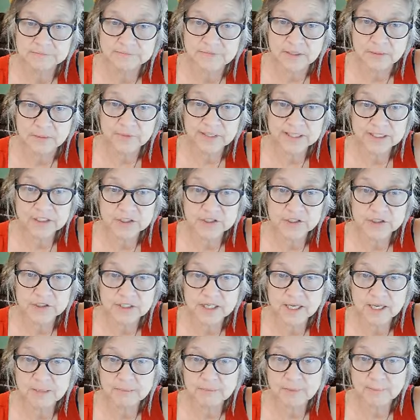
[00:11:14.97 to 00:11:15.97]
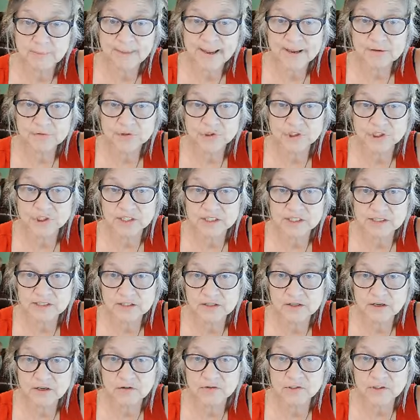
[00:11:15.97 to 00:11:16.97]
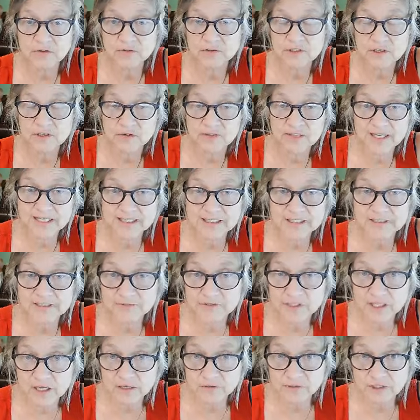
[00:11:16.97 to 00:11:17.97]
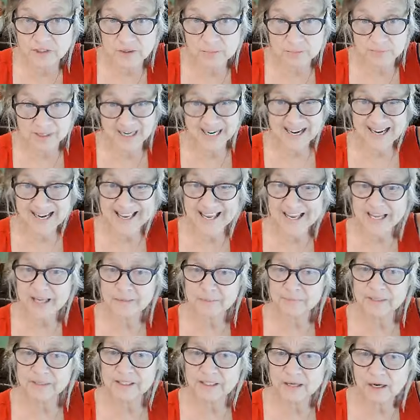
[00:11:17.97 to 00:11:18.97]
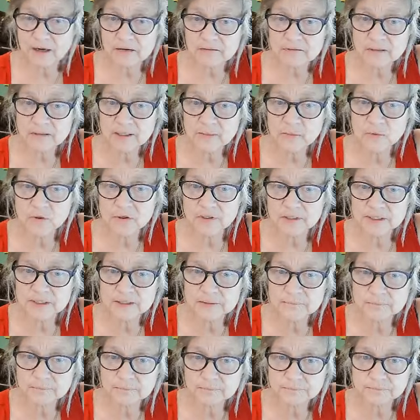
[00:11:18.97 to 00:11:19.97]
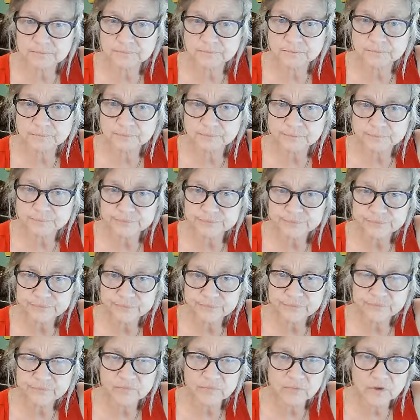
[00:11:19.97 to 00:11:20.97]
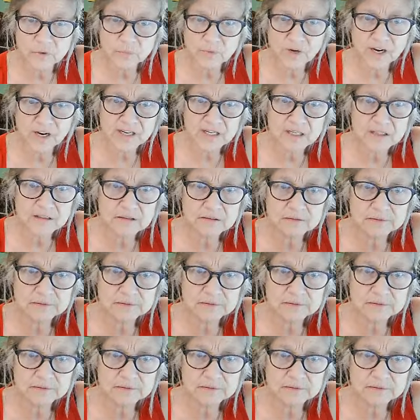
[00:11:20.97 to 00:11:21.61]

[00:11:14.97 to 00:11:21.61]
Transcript: I really should keep my mouth shut so y'all don't know that stuff goes on. But I can't be the only one. Right?